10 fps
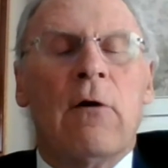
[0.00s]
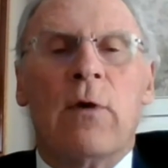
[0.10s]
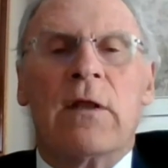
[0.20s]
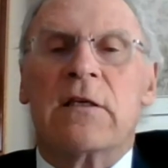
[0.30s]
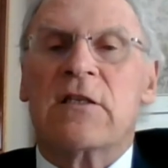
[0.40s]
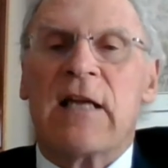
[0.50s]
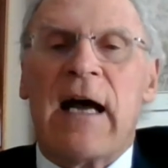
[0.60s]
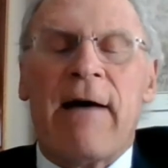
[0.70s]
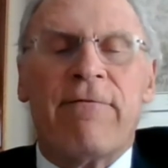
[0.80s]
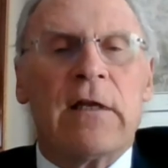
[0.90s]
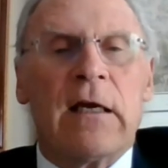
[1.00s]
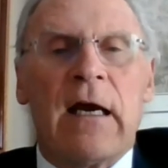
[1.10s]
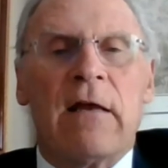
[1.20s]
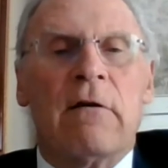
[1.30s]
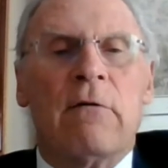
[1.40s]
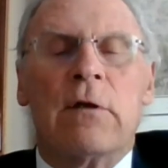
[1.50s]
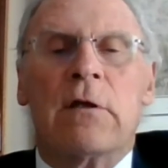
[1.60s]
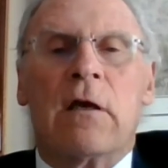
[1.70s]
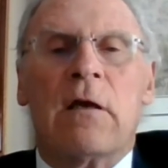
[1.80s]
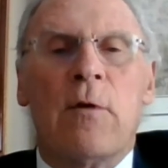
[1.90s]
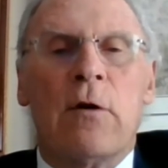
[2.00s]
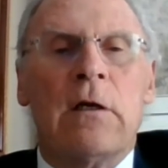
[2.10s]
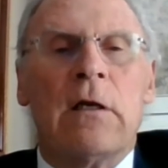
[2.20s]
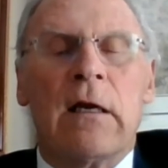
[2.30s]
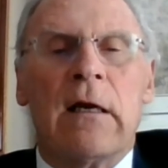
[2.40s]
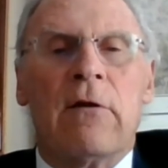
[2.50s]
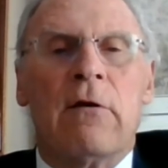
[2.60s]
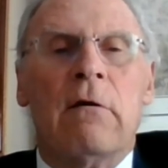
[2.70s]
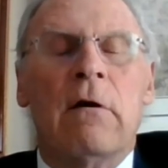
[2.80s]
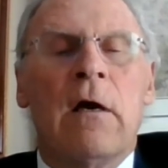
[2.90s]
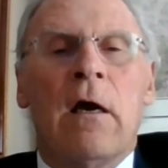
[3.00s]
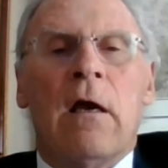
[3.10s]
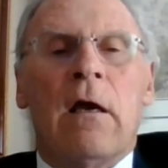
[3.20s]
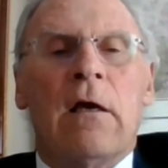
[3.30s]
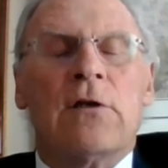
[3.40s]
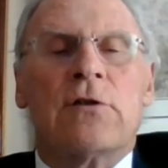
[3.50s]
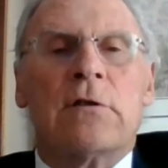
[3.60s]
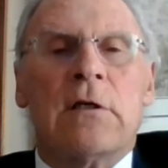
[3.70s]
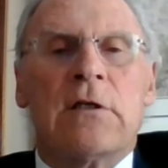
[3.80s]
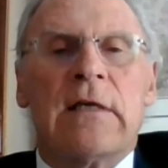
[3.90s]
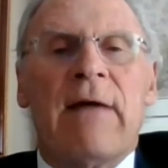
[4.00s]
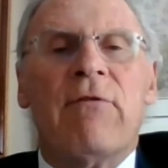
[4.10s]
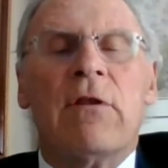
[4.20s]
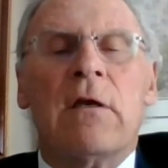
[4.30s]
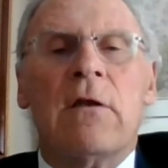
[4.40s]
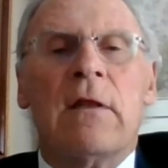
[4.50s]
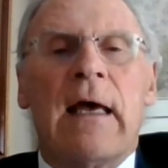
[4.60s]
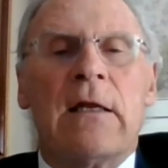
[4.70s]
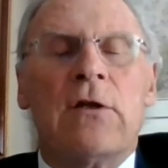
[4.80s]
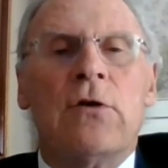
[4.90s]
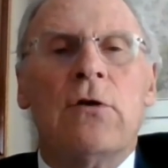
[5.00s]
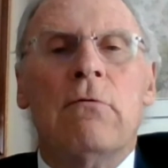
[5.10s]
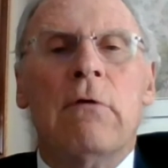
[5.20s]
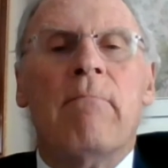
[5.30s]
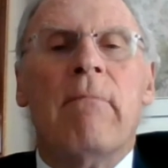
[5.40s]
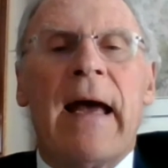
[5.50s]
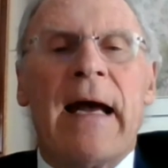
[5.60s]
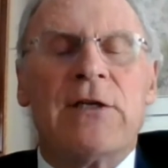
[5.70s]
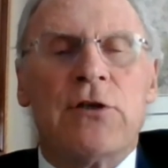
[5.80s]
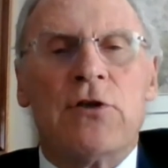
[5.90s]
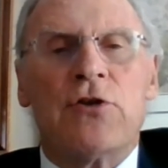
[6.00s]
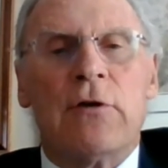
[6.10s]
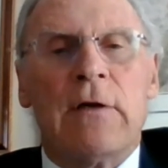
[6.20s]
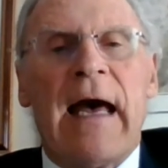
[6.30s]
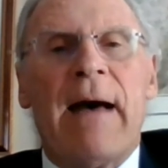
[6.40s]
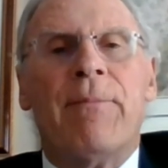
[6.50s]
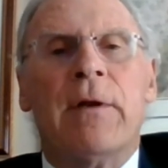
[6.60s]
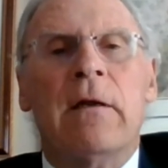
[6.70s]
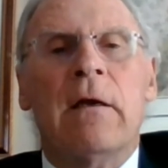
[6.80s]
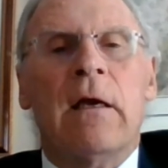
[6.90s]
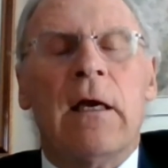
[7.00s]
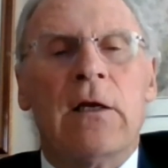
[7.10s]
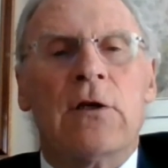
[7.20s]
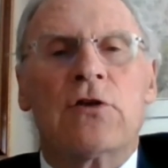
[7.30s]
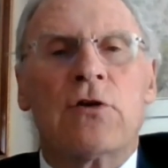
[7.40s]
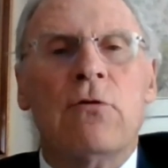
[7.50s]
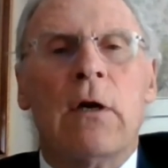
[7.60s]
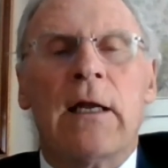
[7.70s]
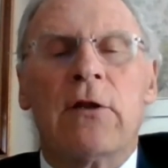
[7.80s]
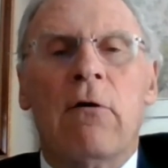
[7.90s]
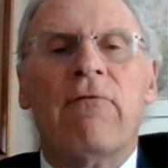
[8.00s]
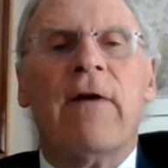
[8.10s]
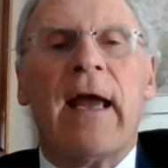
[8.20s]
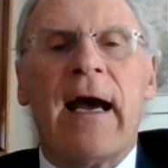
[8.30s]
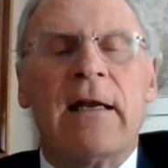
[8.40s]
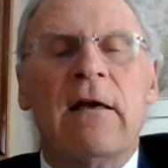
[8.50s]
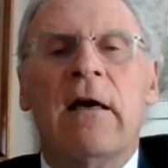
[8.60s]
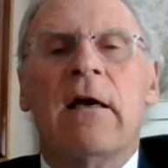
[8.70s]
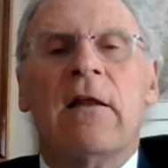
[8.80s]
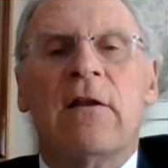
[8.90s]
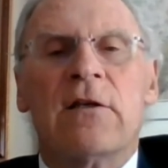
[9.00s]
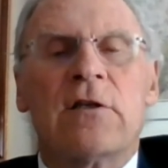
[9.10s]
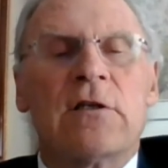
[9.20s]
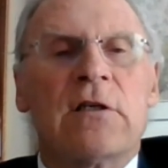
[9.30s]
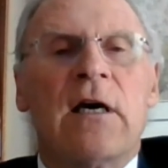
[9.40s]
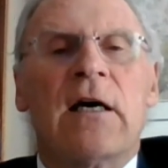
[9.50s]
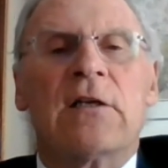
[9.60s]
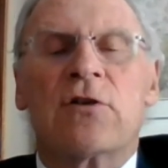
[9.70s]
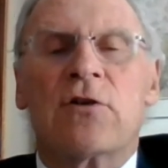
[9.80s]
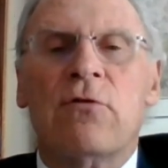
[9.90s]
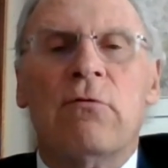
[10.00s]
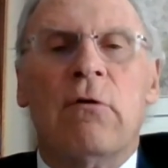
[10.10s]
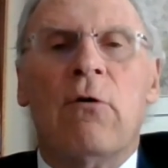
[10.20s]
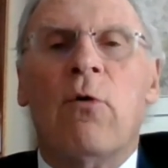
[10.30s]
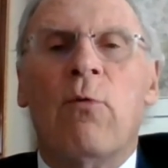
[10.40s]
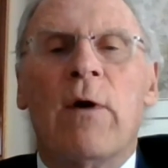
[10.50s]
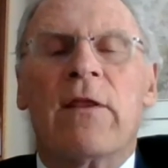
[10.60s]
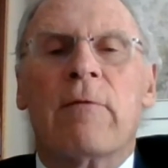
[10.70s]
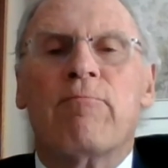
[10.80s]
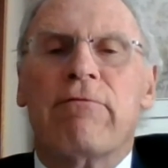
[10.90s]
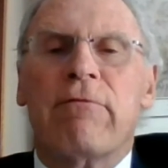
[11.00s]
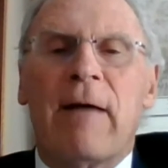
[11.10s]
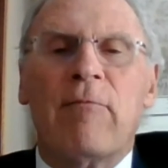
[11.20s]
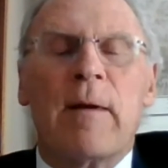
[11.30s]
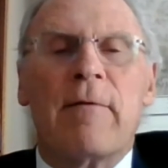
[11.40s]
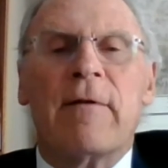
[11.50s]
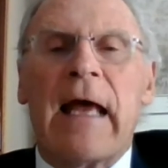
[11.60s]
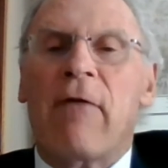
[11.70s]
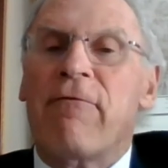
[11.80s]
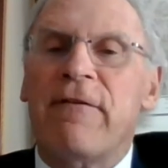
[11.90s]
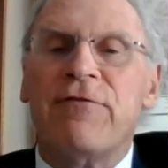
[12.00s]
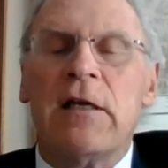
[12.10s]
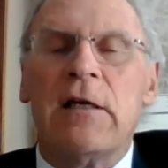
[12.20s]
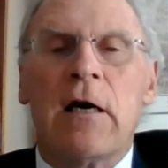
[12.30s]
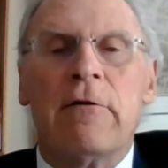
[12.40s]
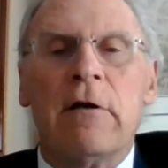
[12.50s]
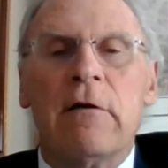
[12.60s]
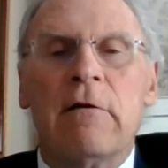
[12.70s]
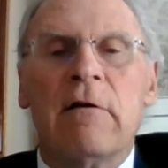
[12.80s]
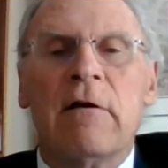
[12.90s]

with the staff together, with the community together, it's everything that you imagine should happen in a school. And don't forget, this is a school with probably now 1,500.